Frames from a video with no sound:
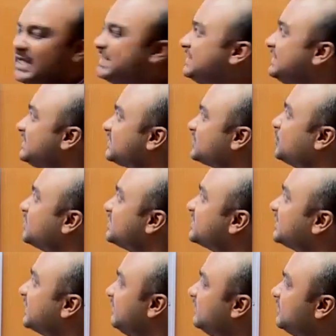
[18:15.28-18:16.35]
and this
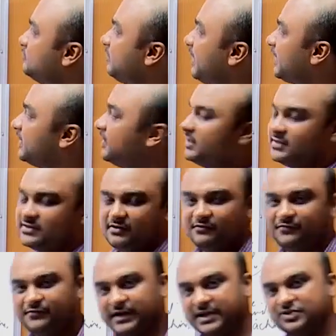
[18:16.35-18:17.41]
was given by the
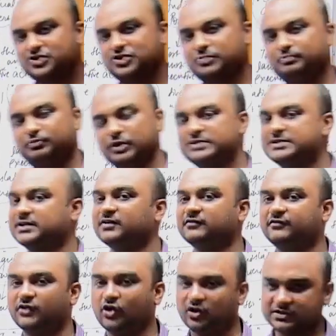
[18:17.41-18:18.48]
French political
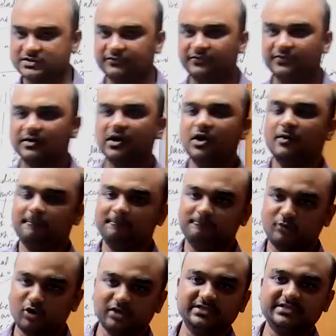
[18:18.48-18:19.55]
philosopher
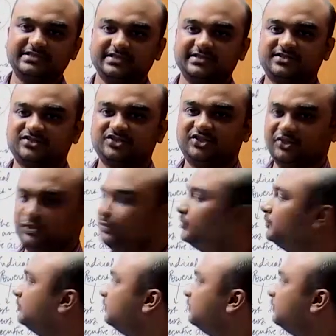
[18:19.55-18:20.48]
Montesquieu.